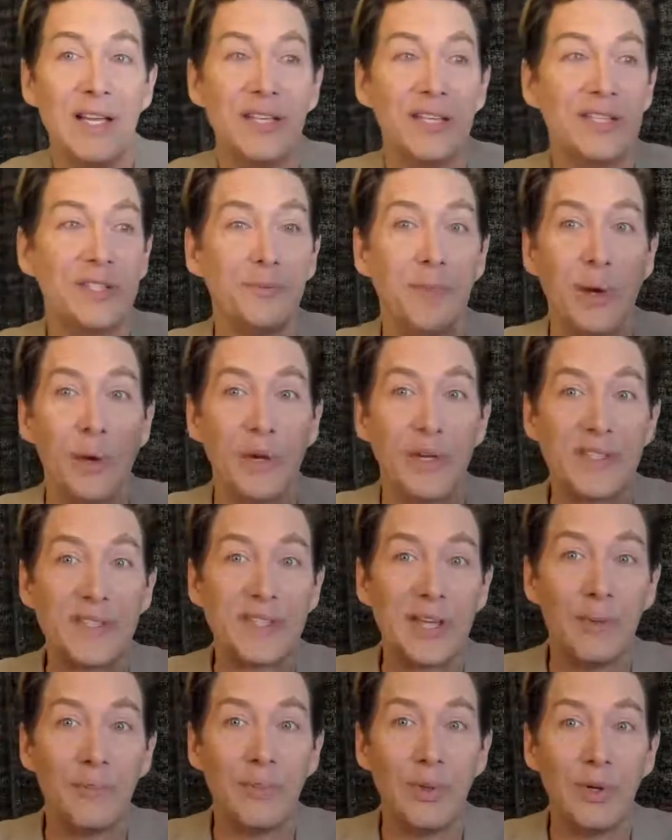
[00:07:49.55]
spirit
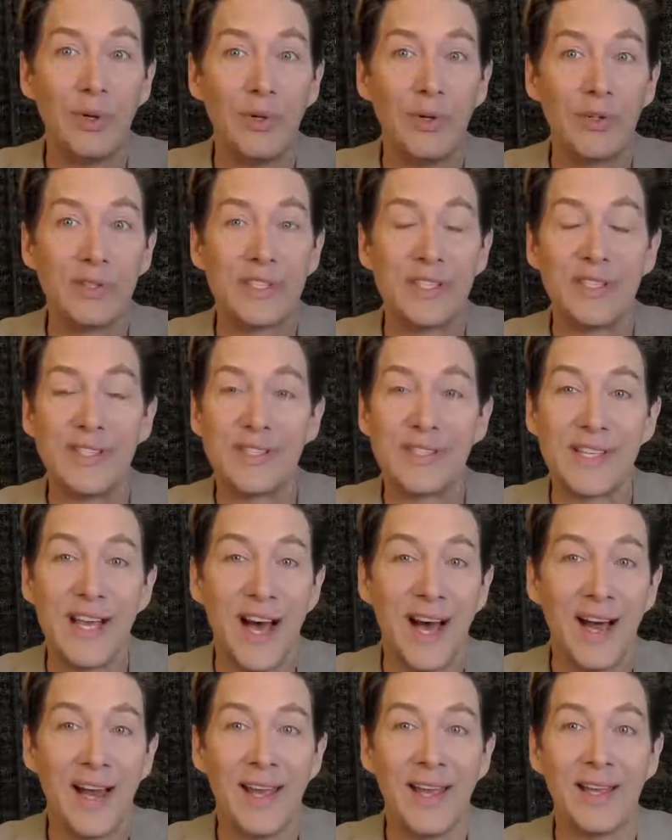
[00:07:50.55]
symbols and
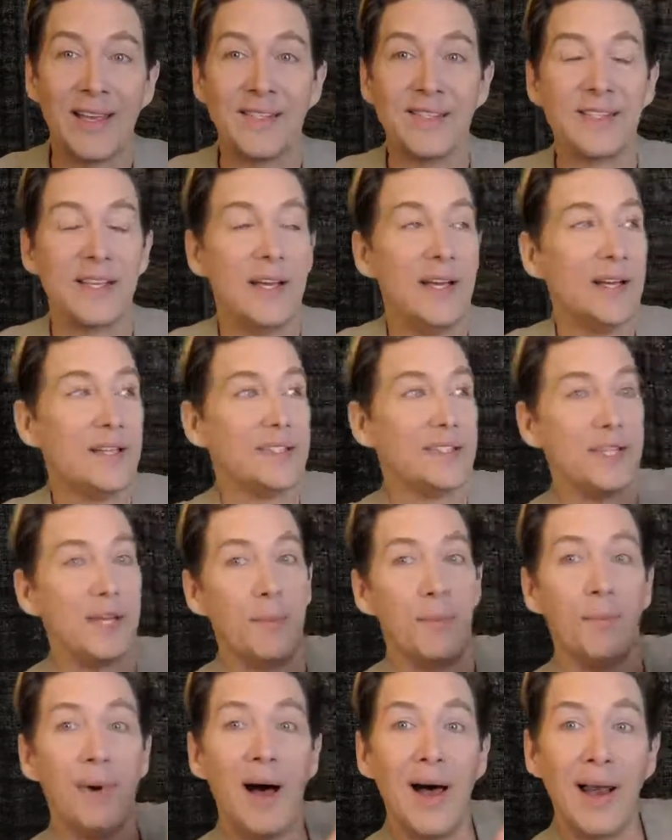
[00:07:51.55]
signs,
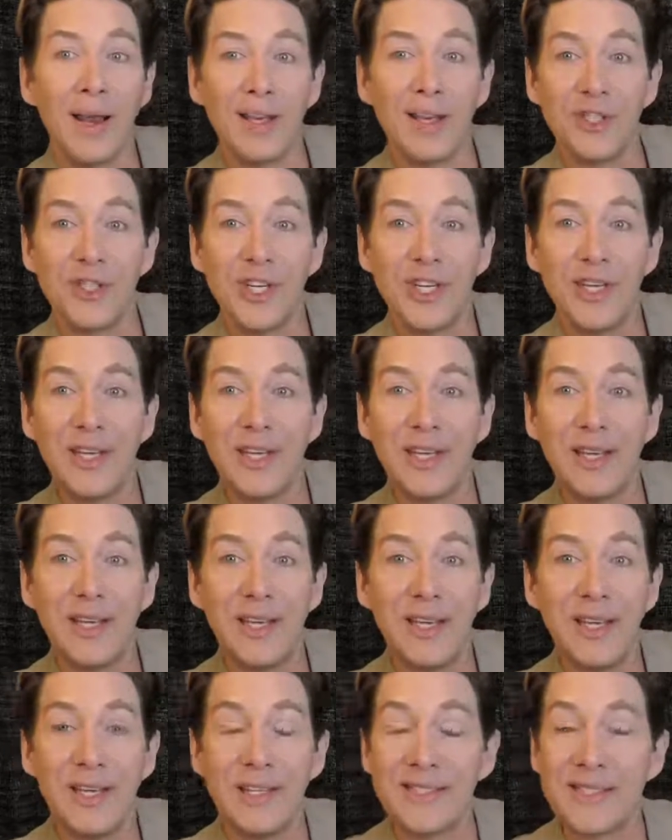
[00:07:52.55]

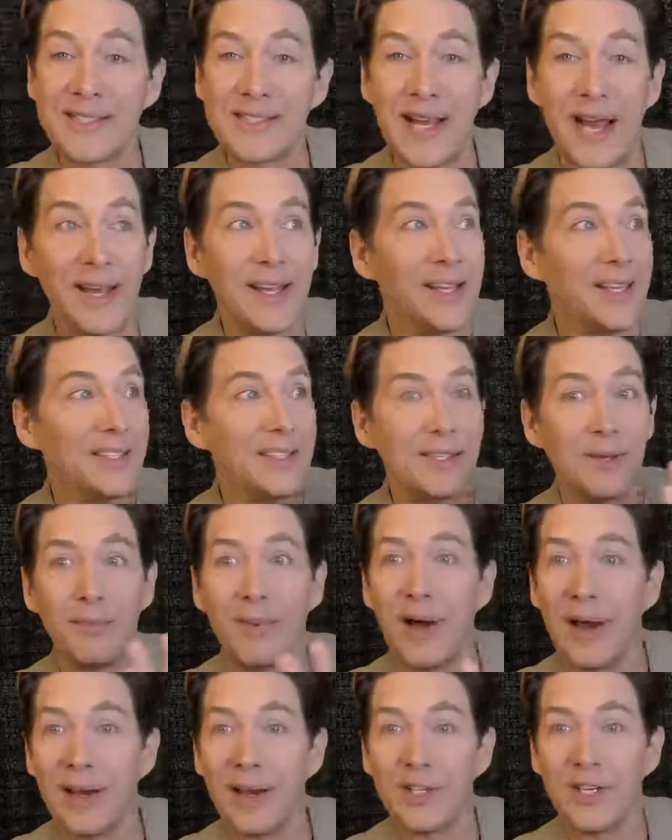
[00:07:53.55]
symbology, psychic
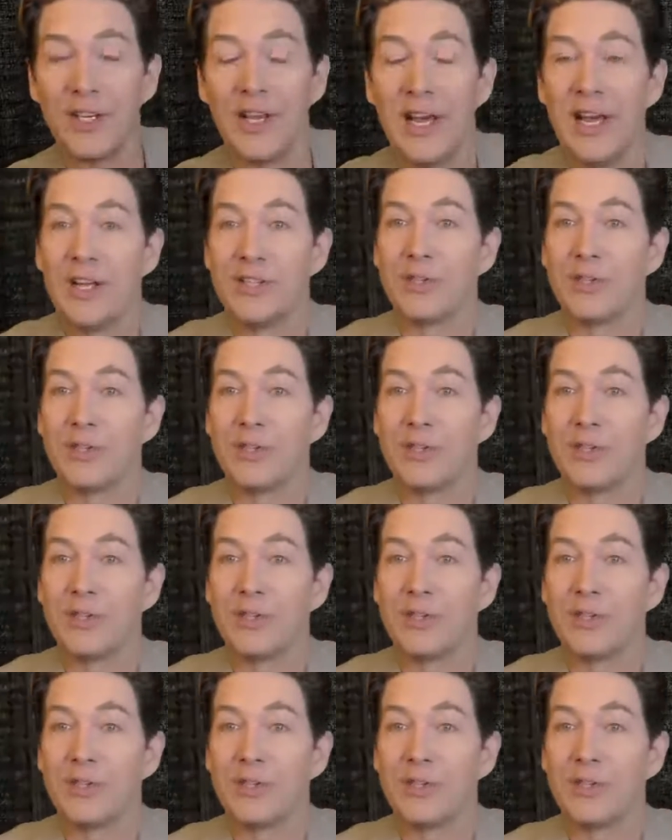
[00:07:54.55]
symbology.